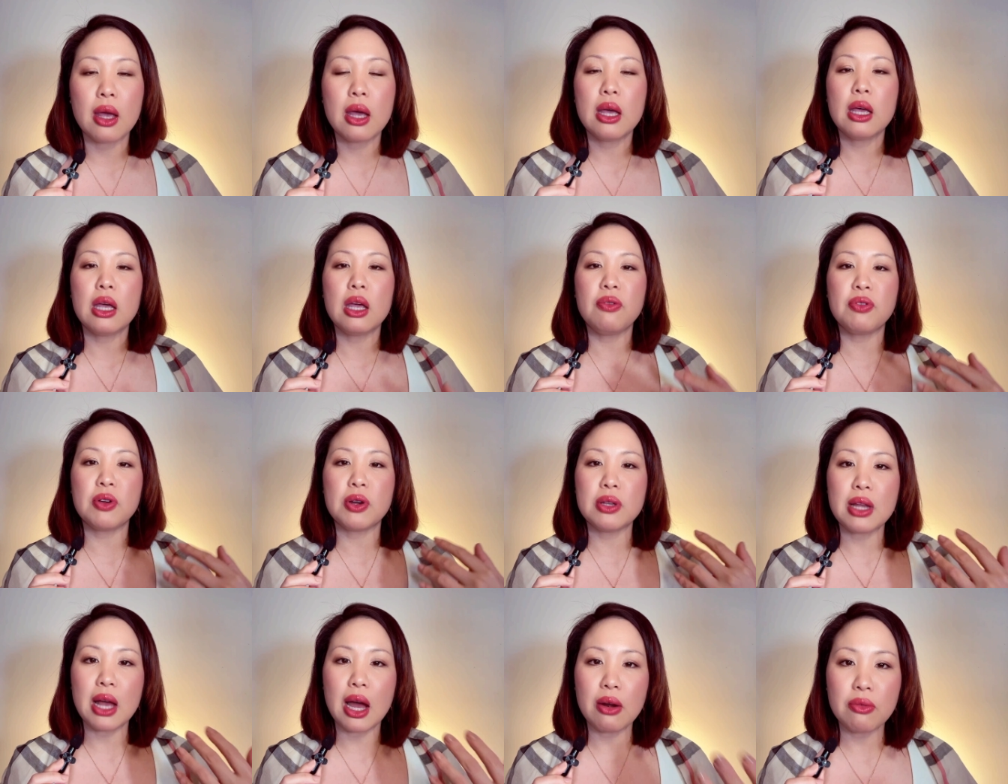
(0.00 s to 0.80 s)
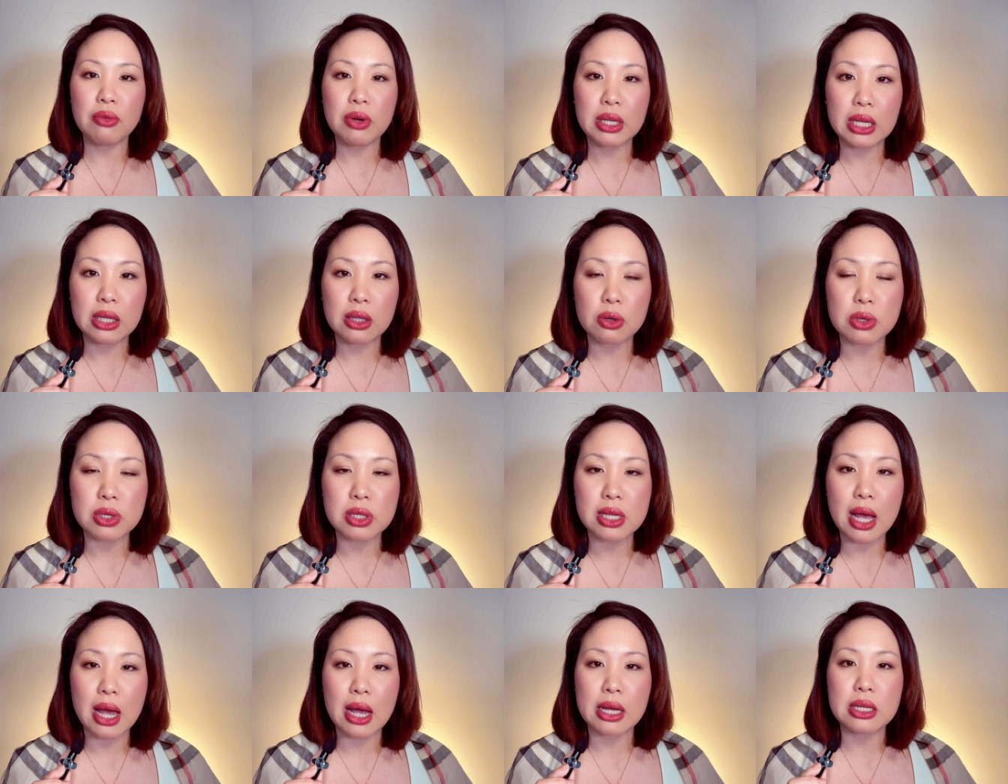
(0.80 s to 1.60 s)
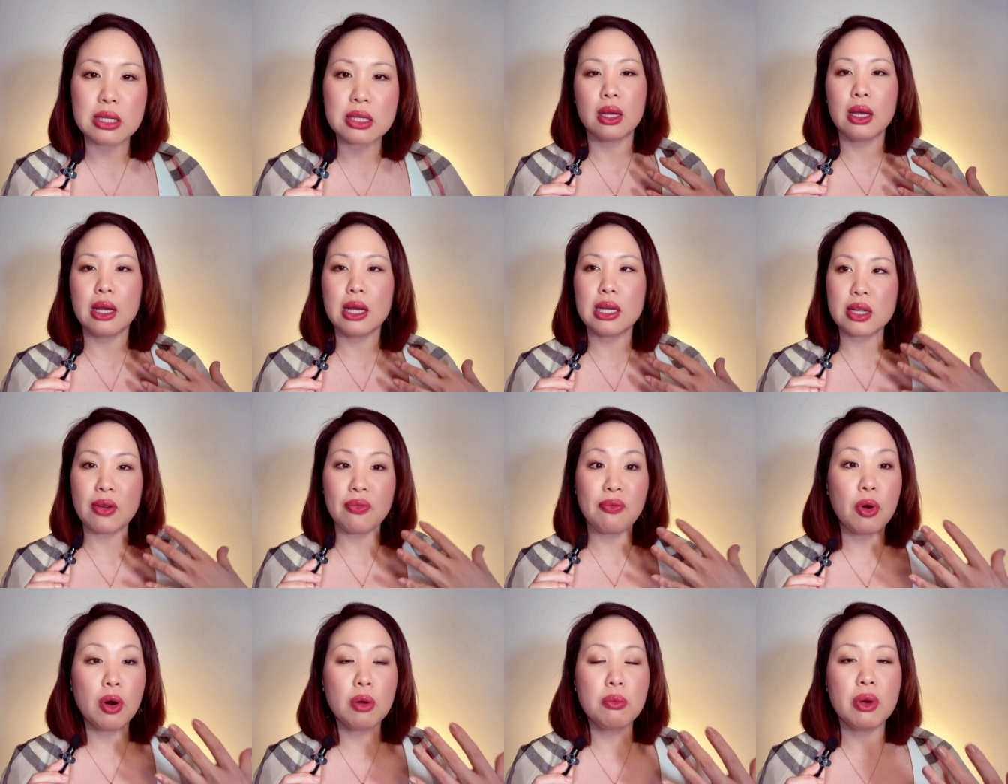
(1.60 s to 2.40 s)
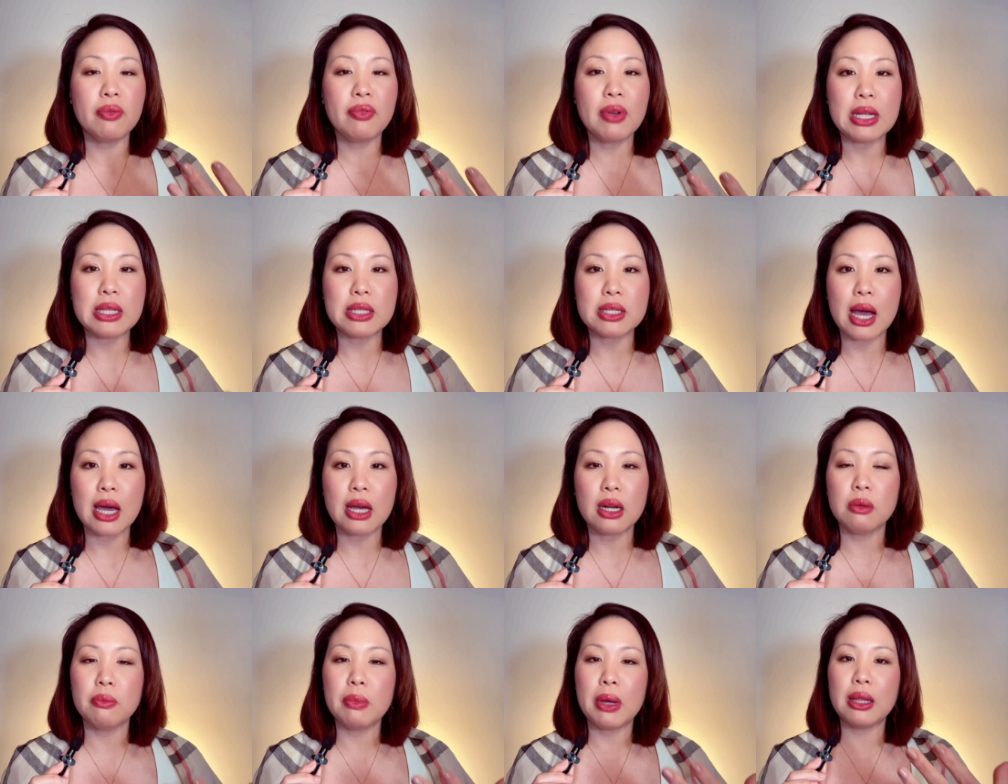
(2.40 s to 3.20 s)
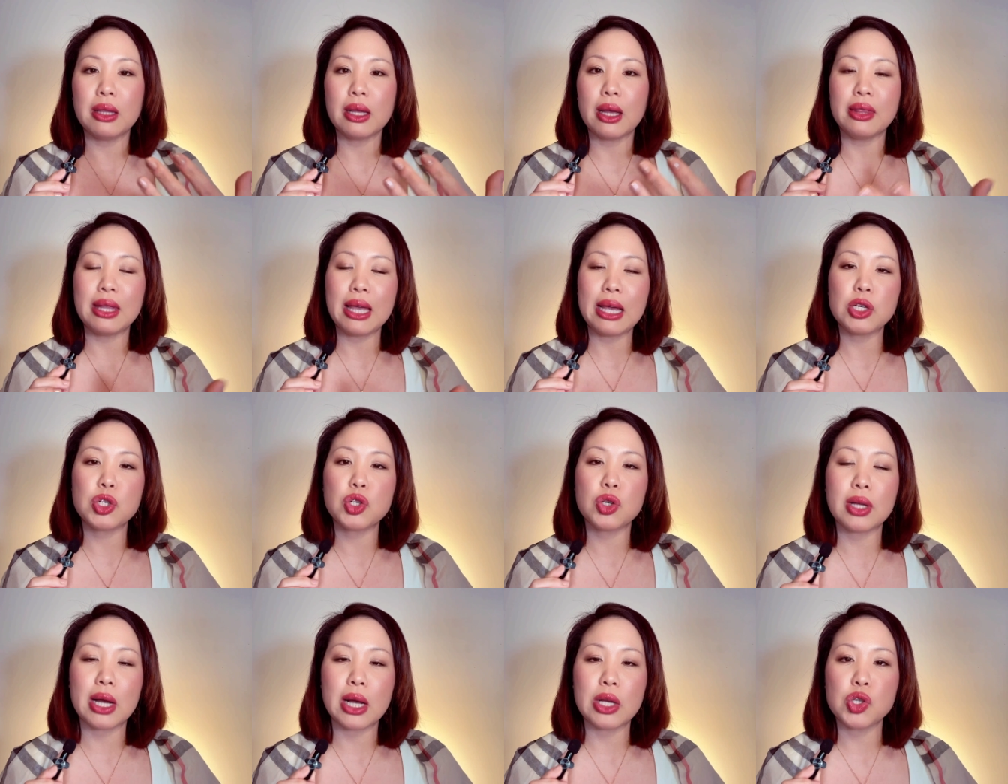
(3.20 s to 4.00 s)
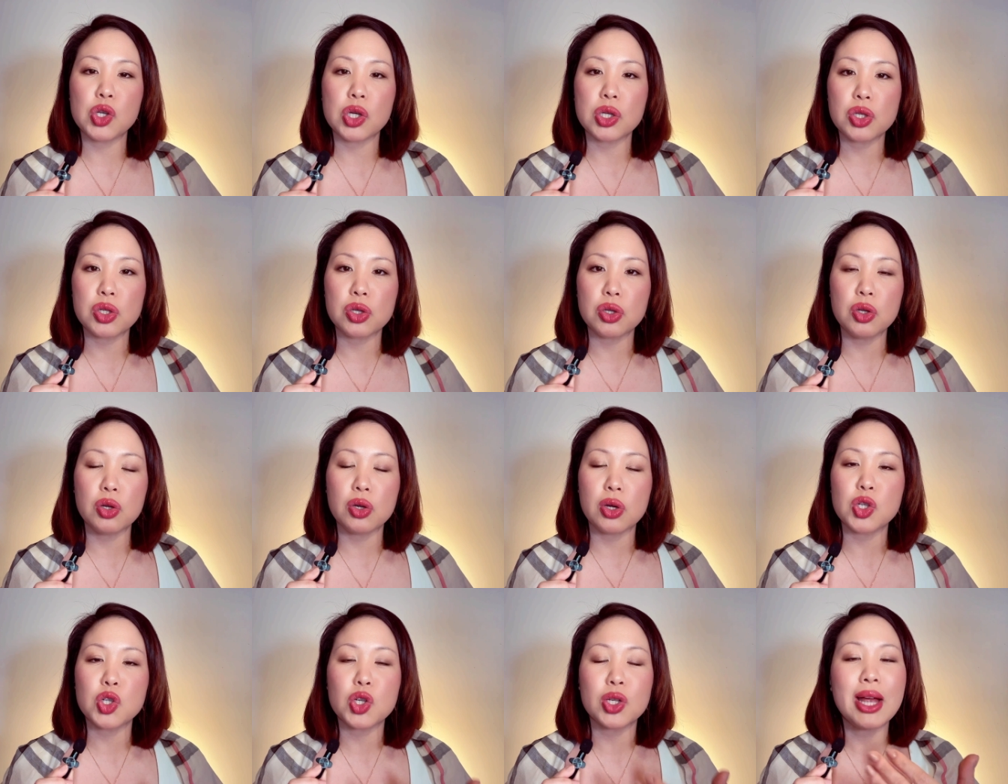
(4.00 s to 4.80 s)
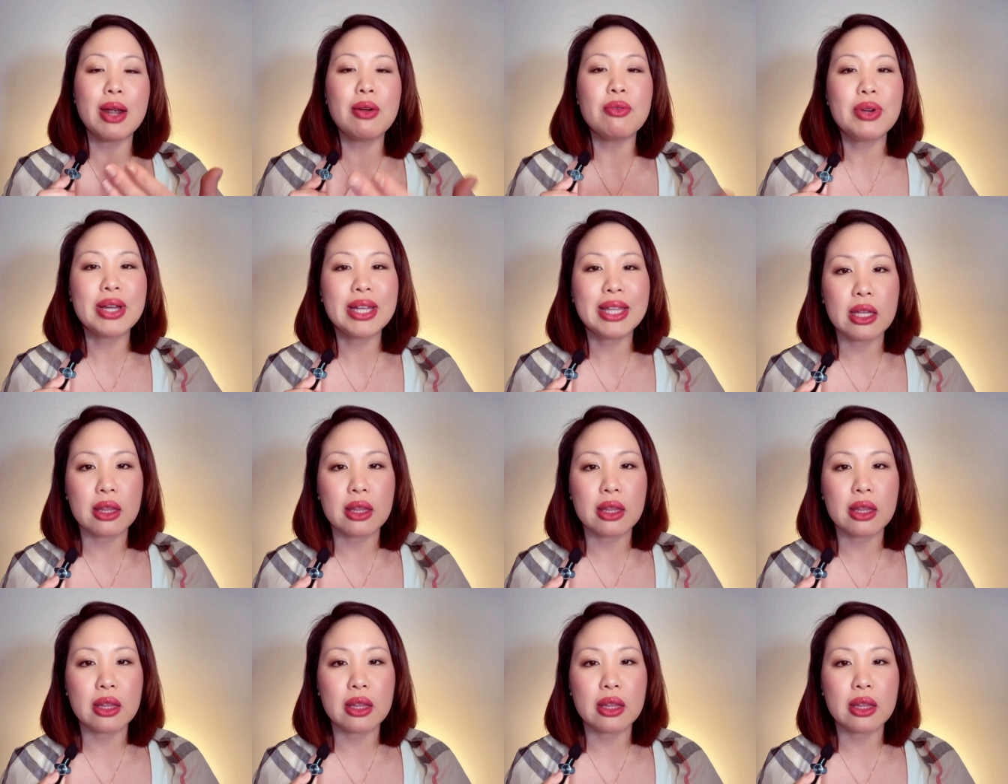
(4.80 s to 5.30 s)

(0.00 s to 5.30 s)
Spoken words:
If you're not reading those signs, it's a form of entitlement that they should adjust to you because you're not reading